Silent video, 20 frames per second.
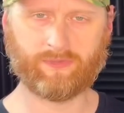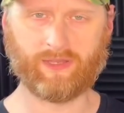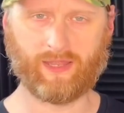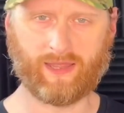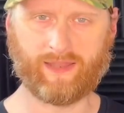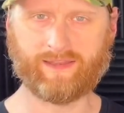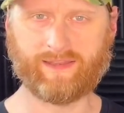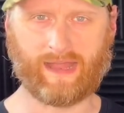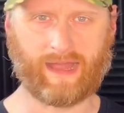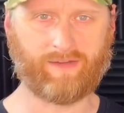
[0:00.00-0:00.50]

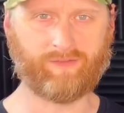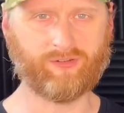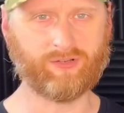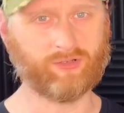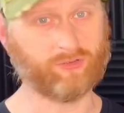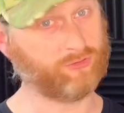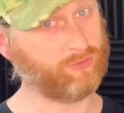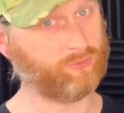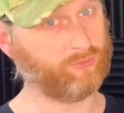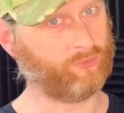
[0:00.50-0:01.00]
and have a
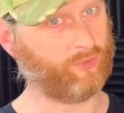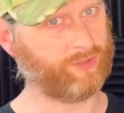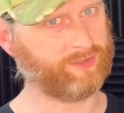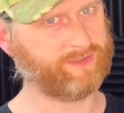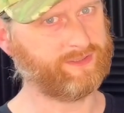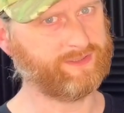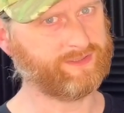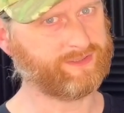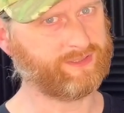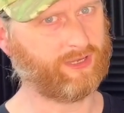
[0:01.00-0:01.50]
look
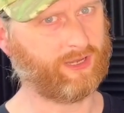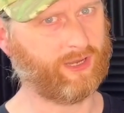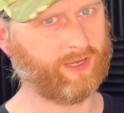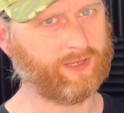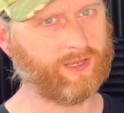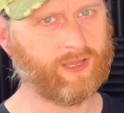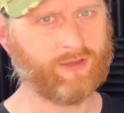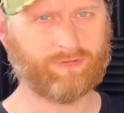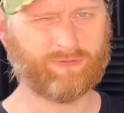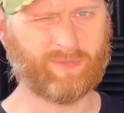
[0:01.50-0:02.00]
what's inside.
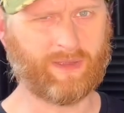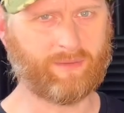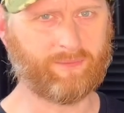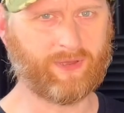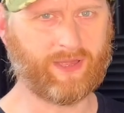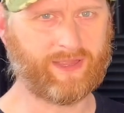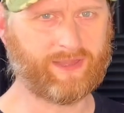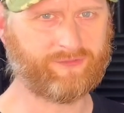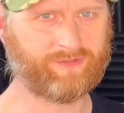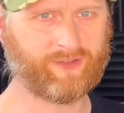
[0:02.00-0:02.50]

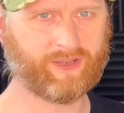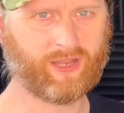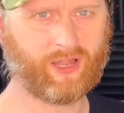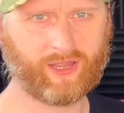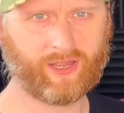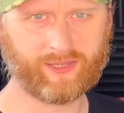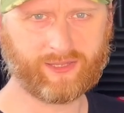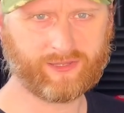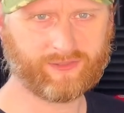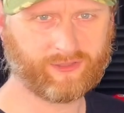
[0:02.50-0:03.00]
Remember, if you
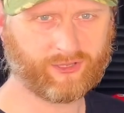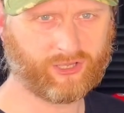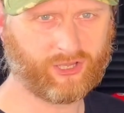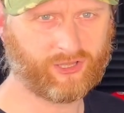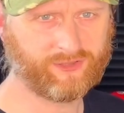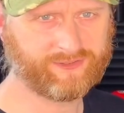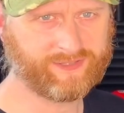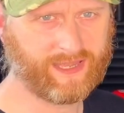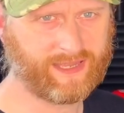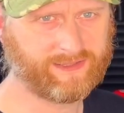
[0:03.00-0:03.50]
like the
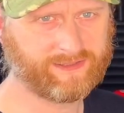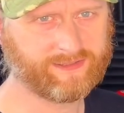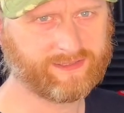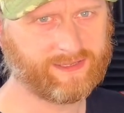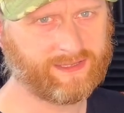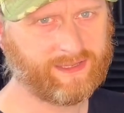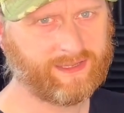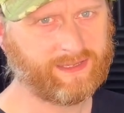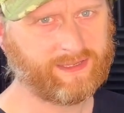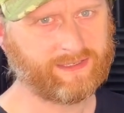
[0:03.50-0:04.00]
content,
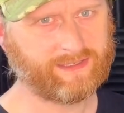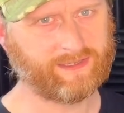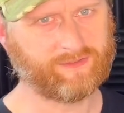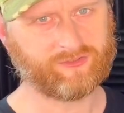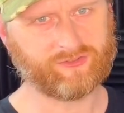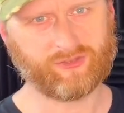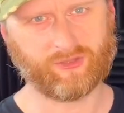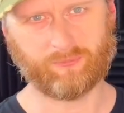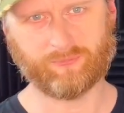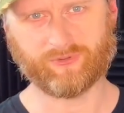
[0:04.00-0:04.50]
give
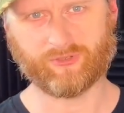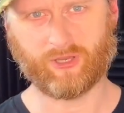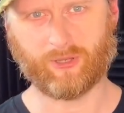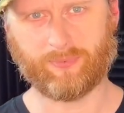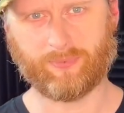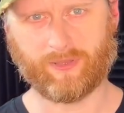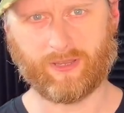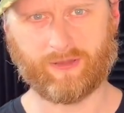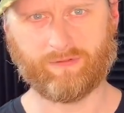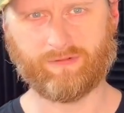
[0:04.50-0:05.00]
us a thumbs
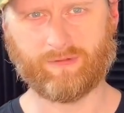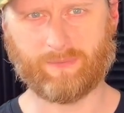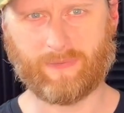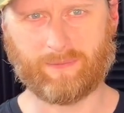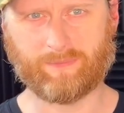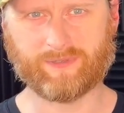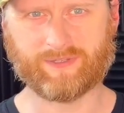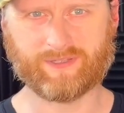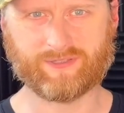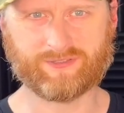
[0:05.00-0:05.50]
up and
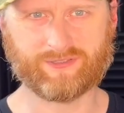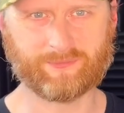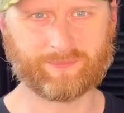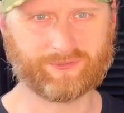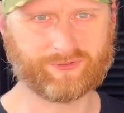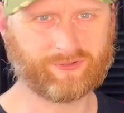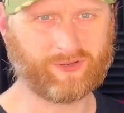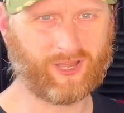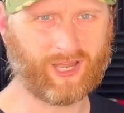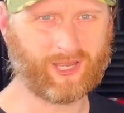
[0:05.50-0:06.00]
remember to
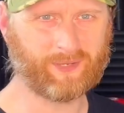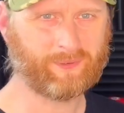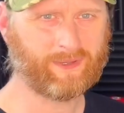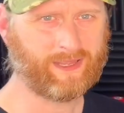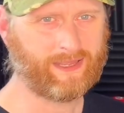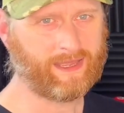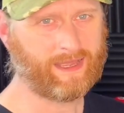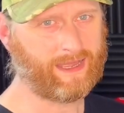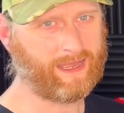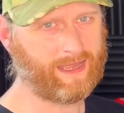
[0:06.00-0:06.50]
subscribe,
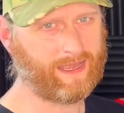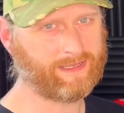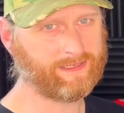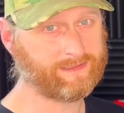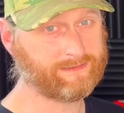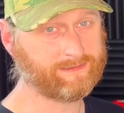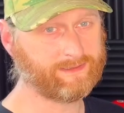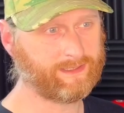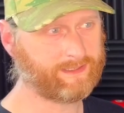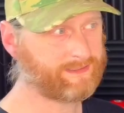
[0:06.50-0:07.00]

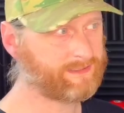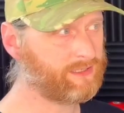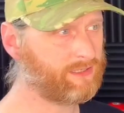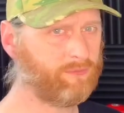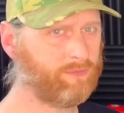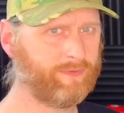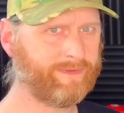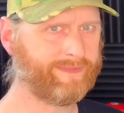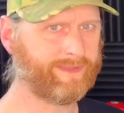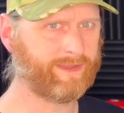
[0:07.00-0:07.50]
and let's get
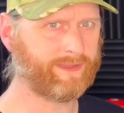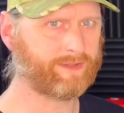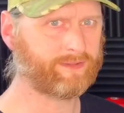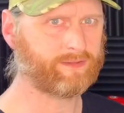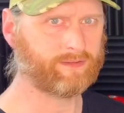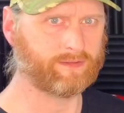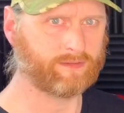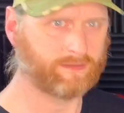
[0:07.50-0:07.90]
on with this.